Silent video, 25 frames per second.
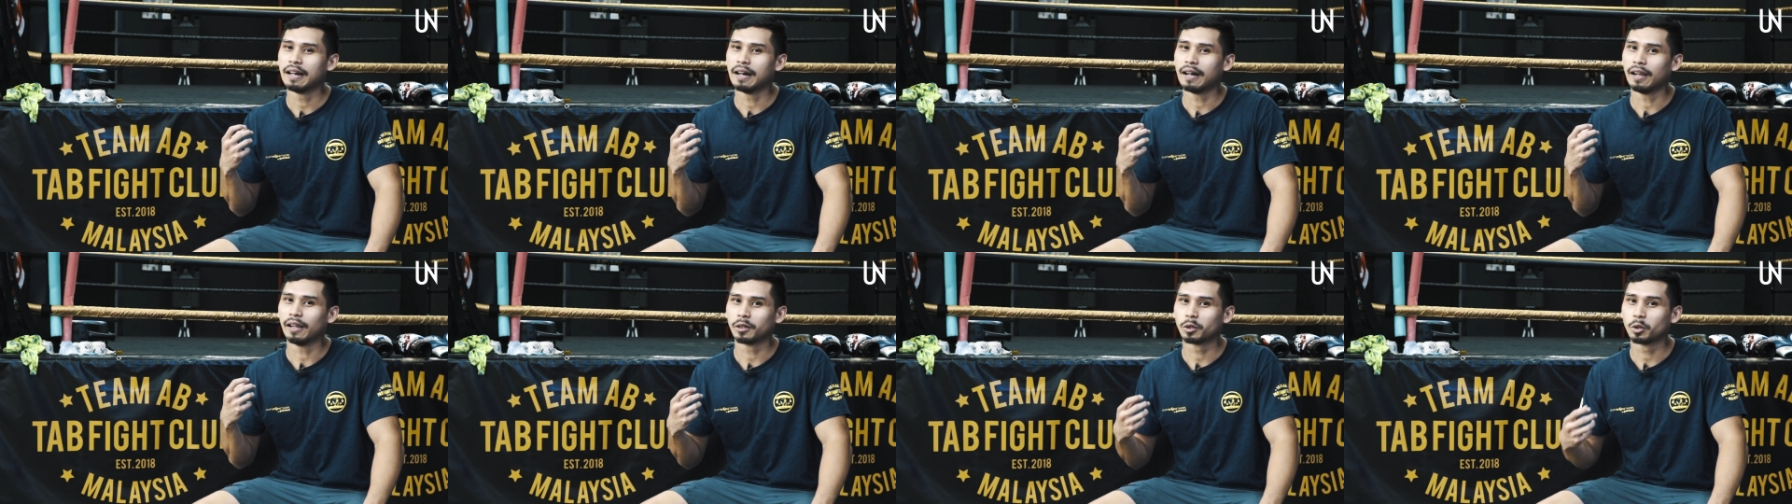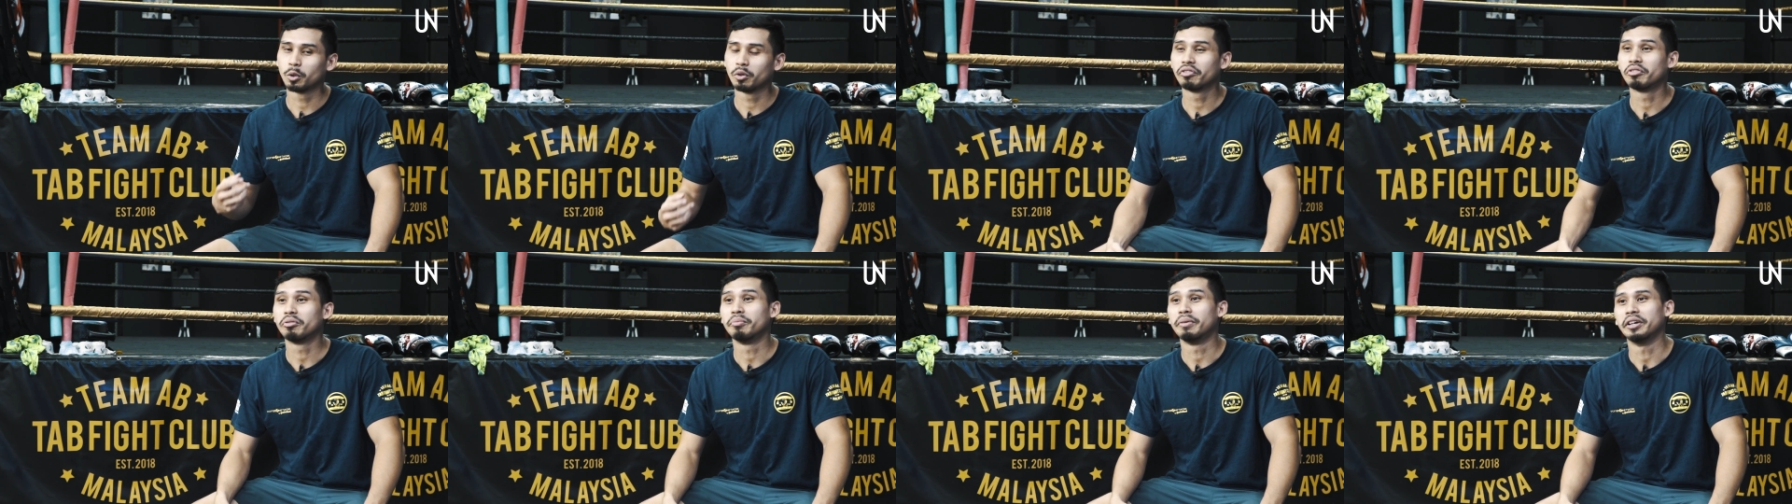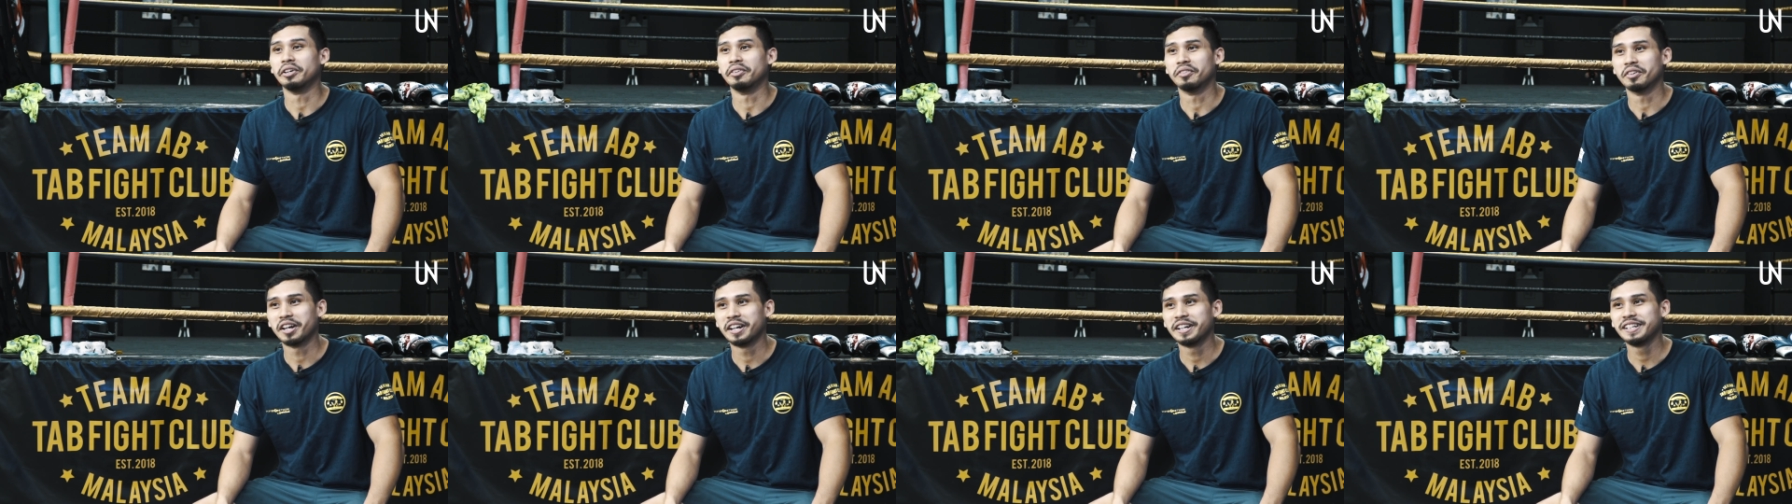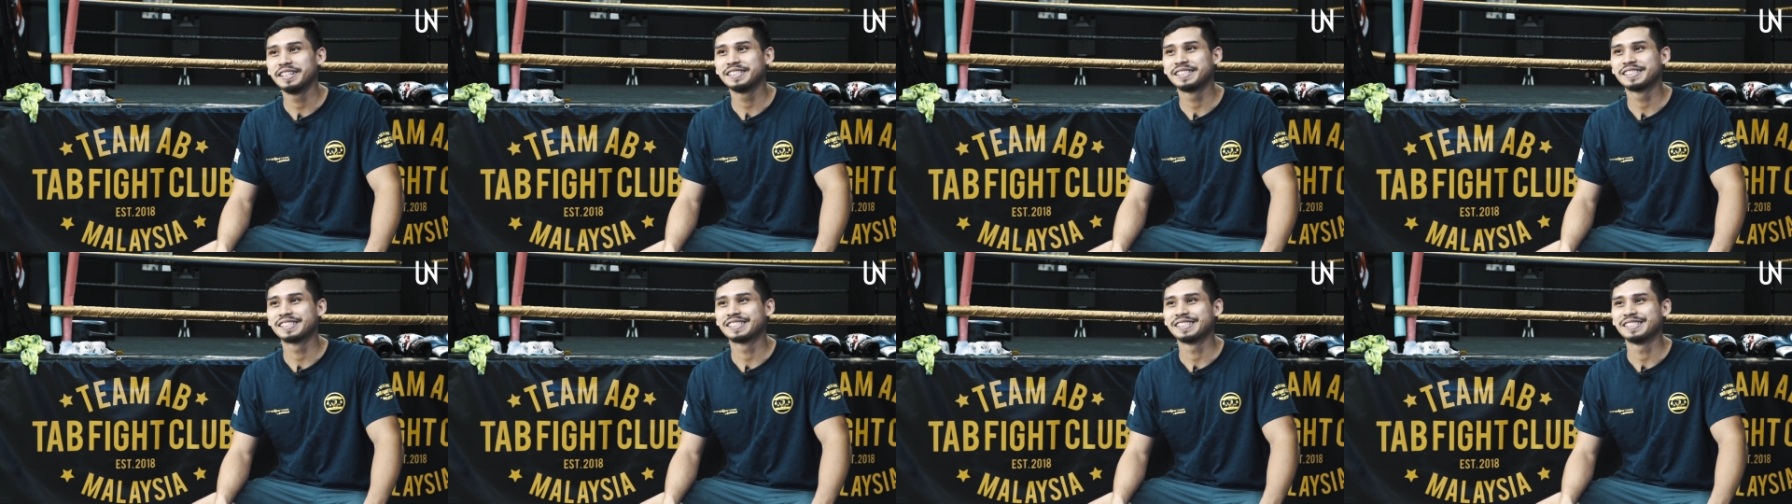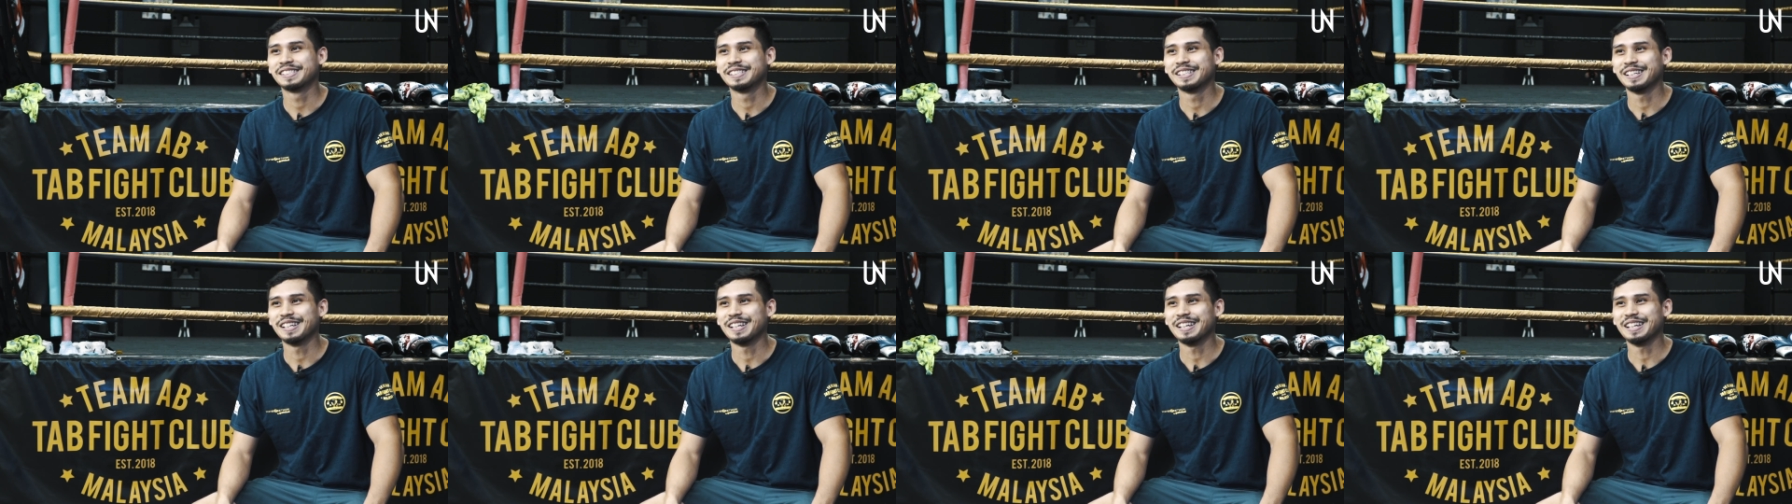I'll go for my runs,
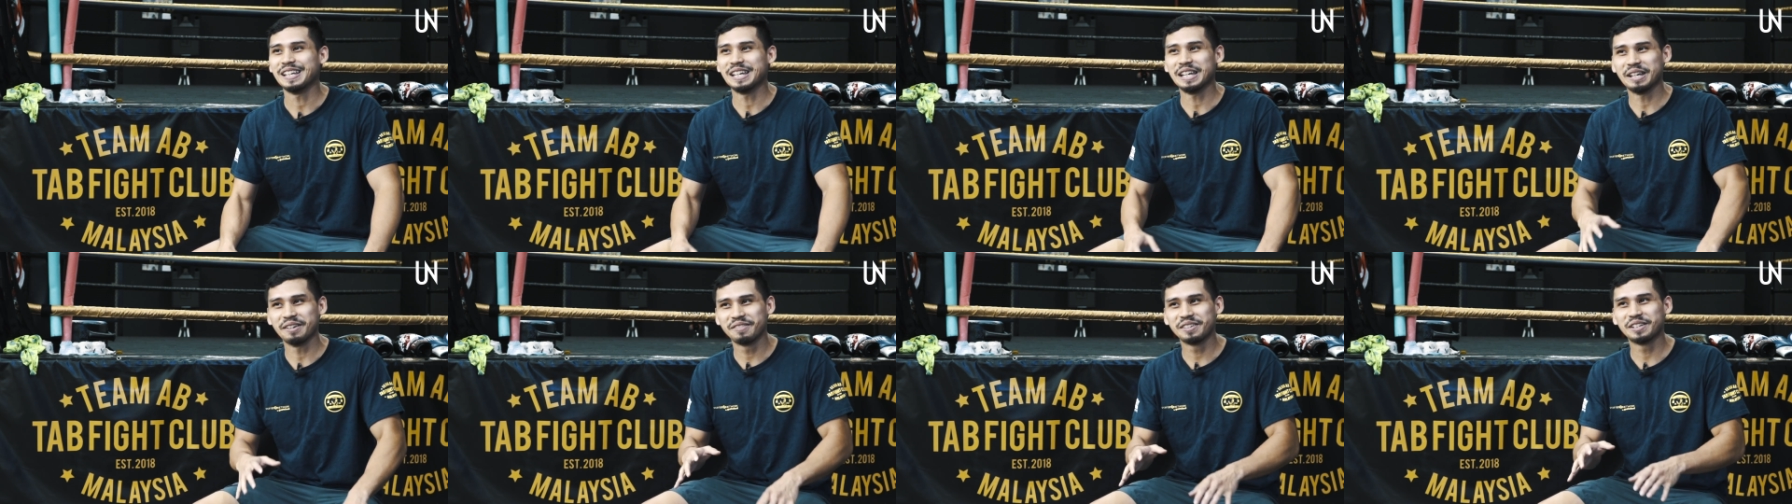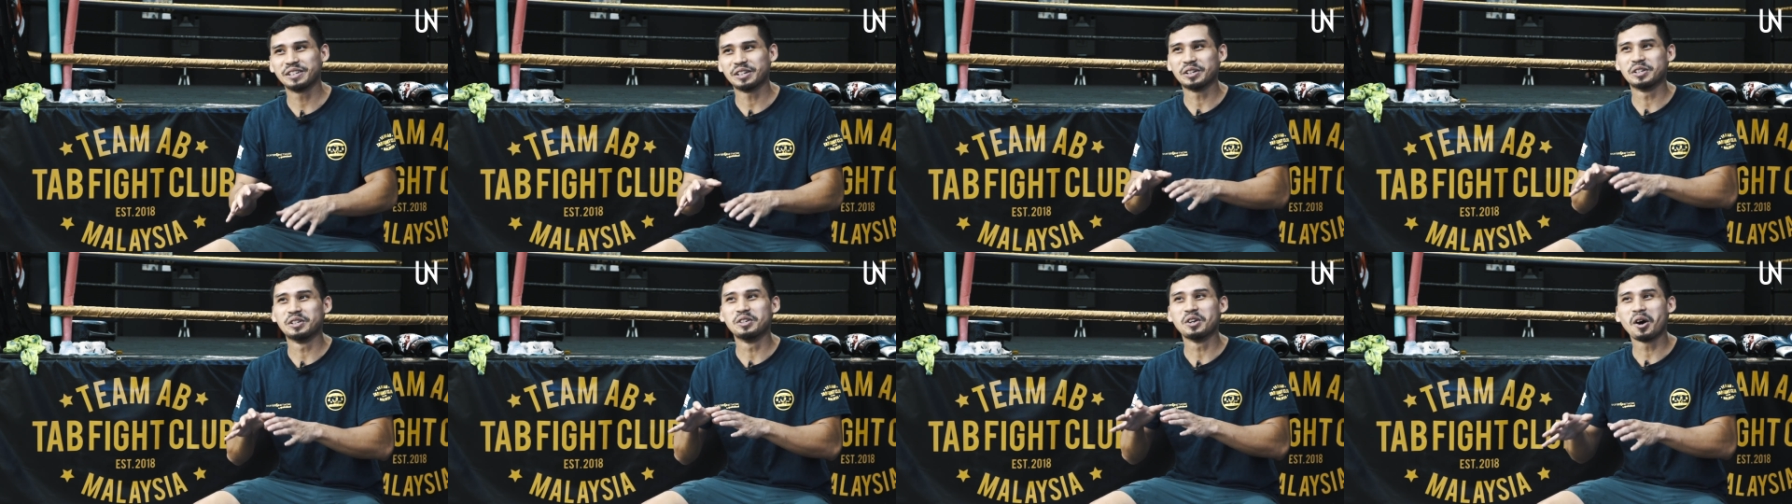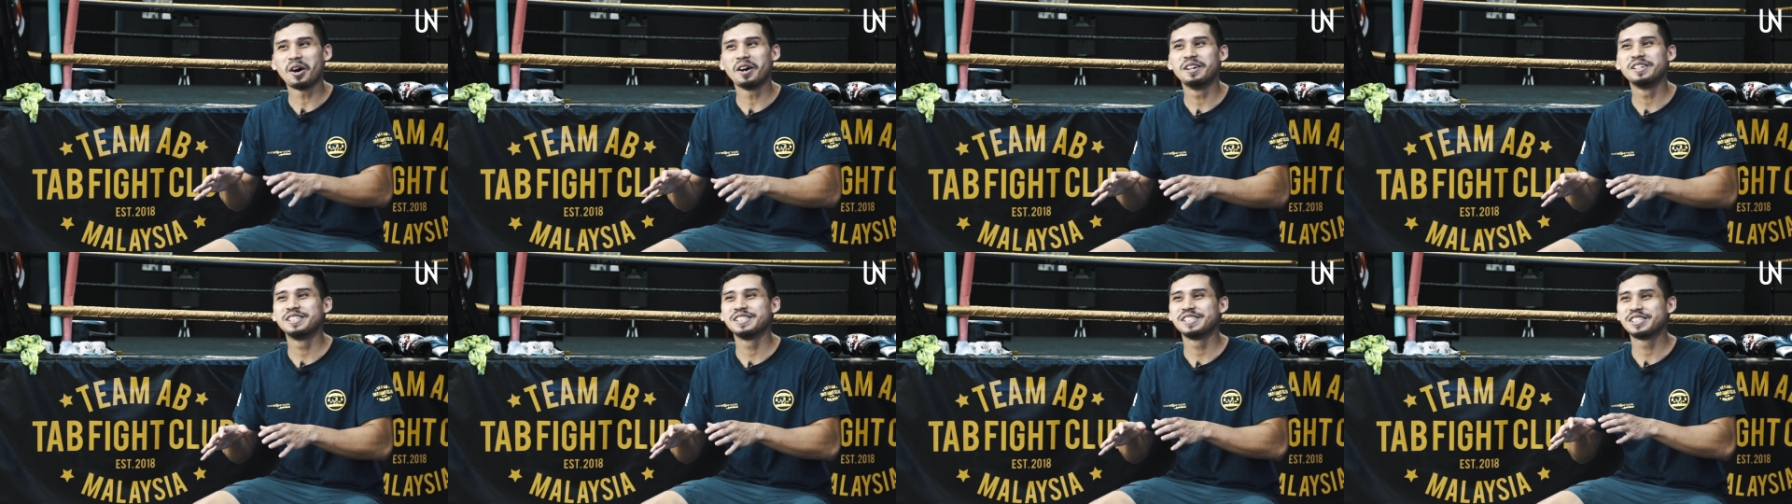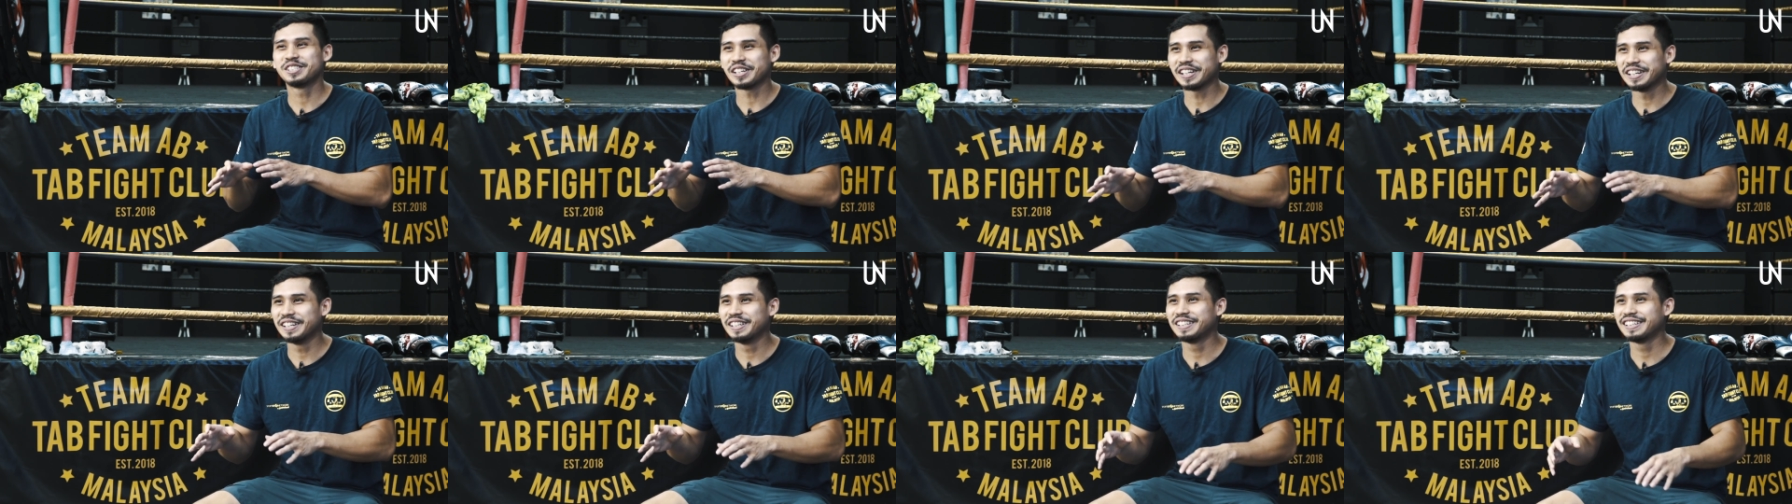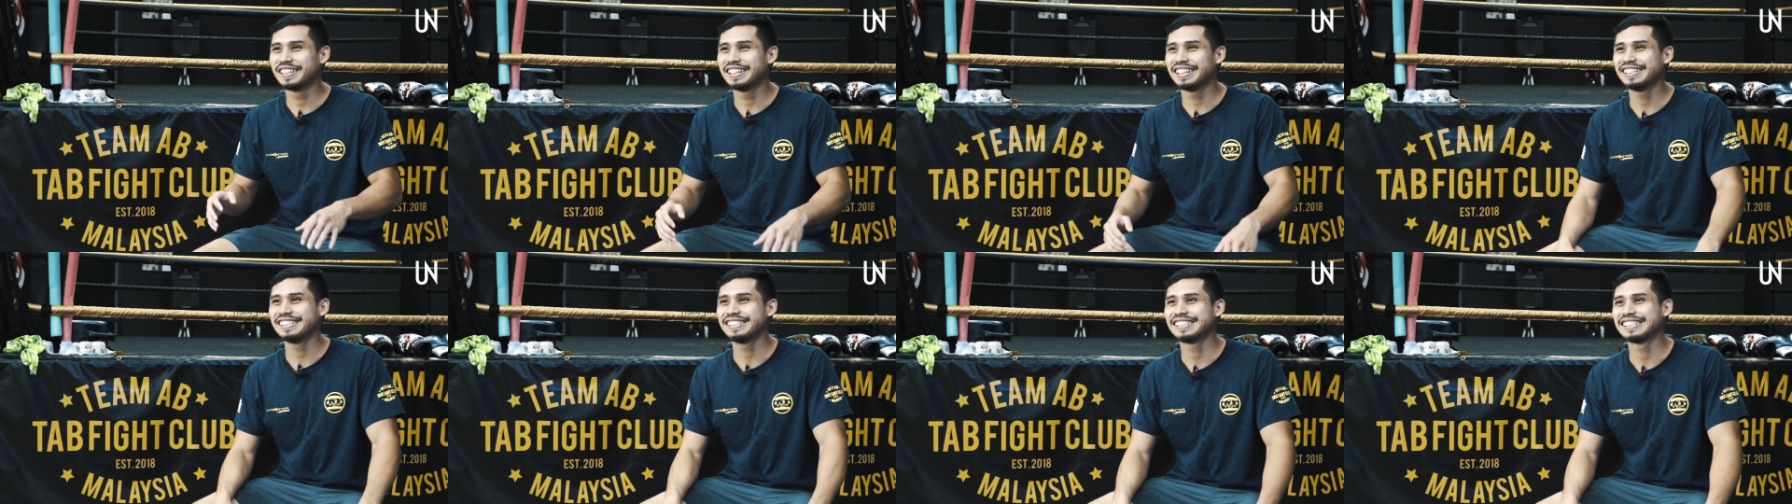even on non-training
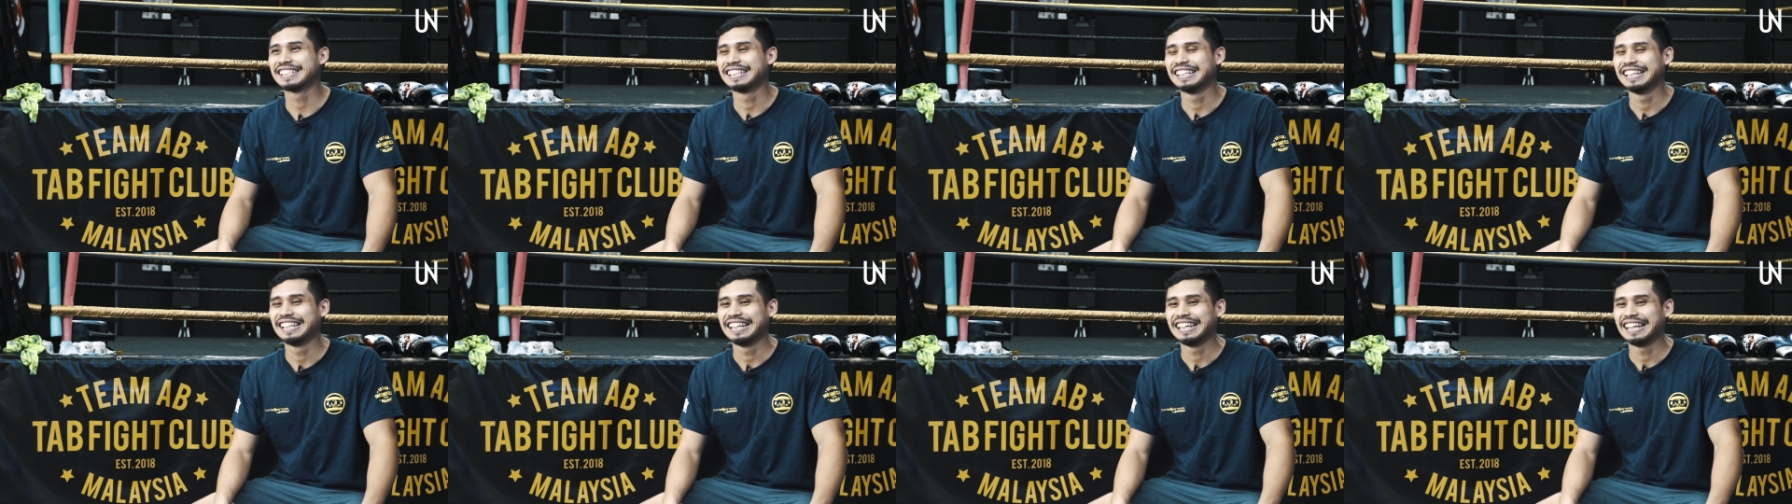days,